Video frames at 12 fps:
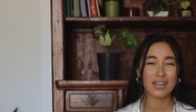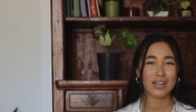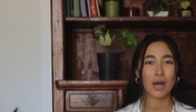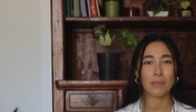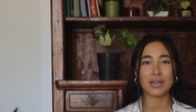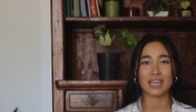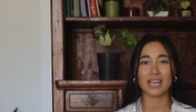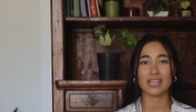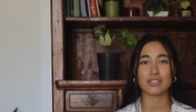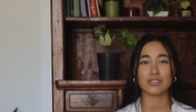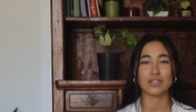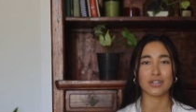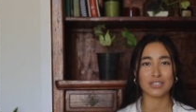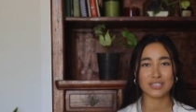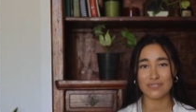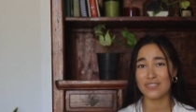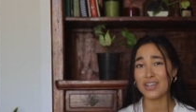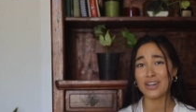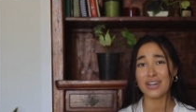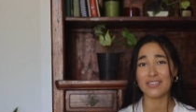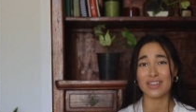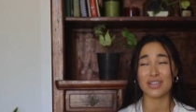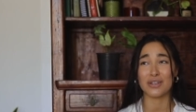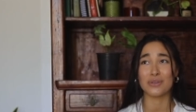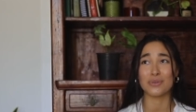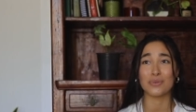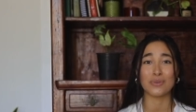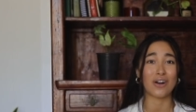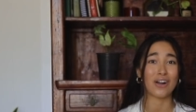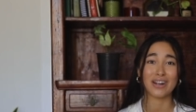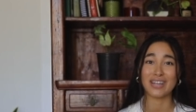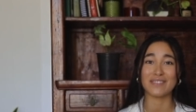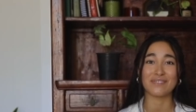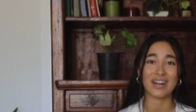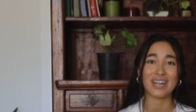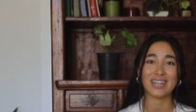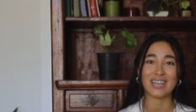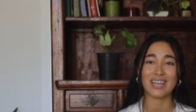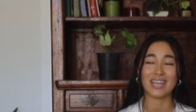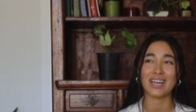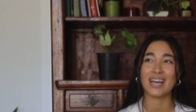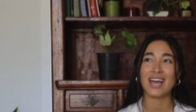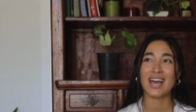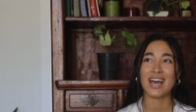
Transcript: coming into your sphere that you aren't inviting.